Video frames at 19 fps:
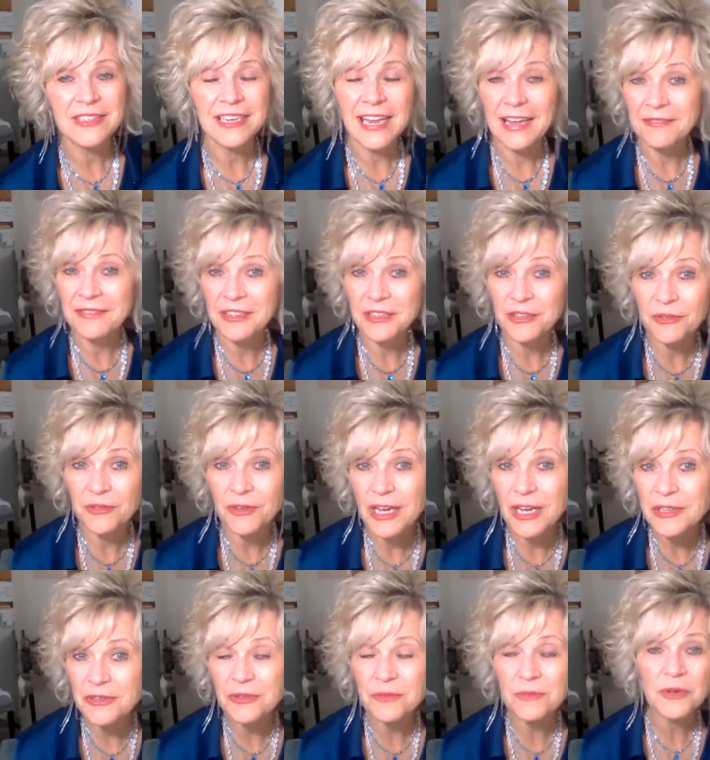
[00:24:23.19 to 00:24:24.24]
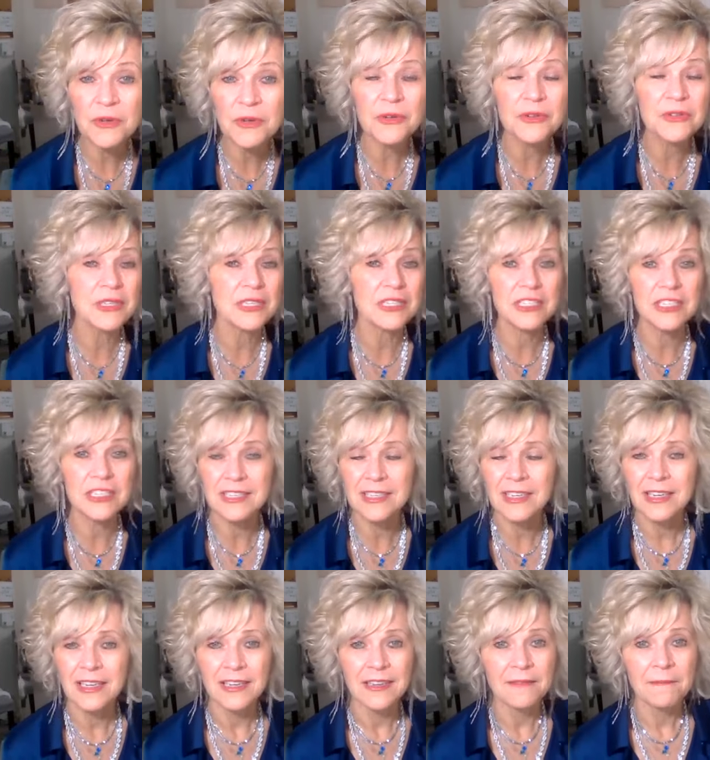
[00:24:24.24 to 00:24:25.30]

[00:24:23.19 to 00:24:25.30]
and having new customers and just